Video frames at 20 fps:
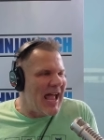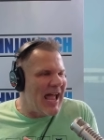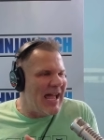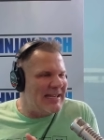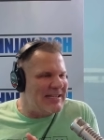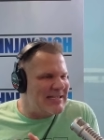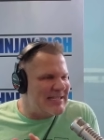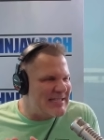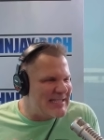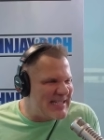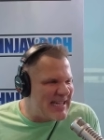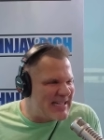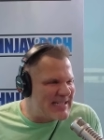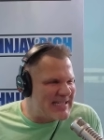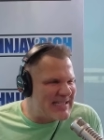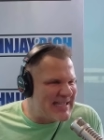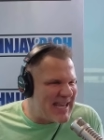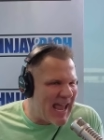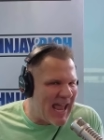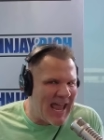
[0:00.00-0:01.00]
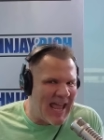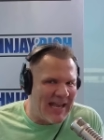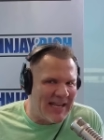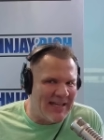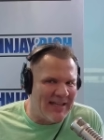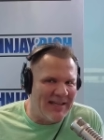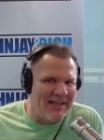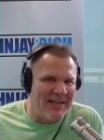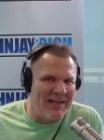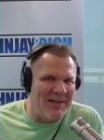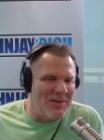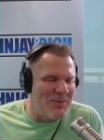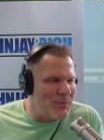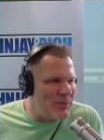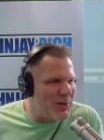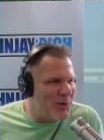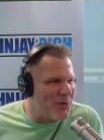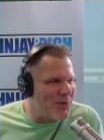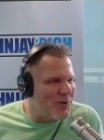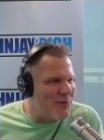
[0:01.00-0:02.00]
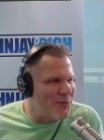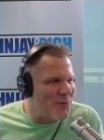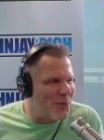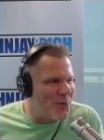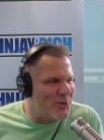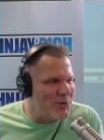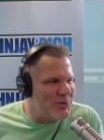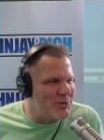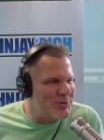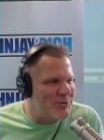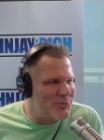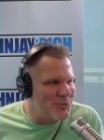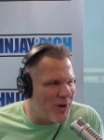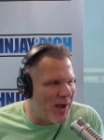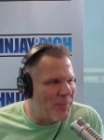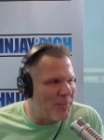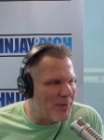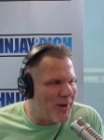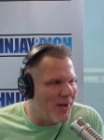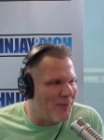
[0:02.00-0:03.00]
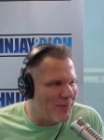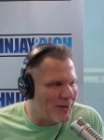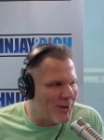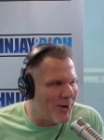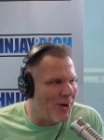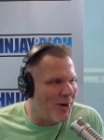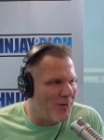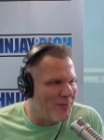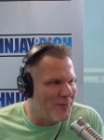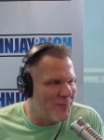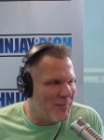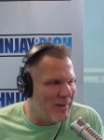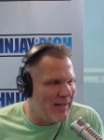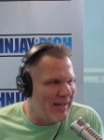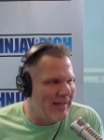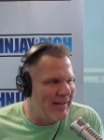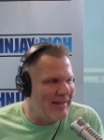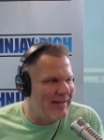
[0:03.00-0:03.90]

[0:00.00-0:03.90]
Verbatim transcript: At six ten, Peoria Ford is dropping off a car for me.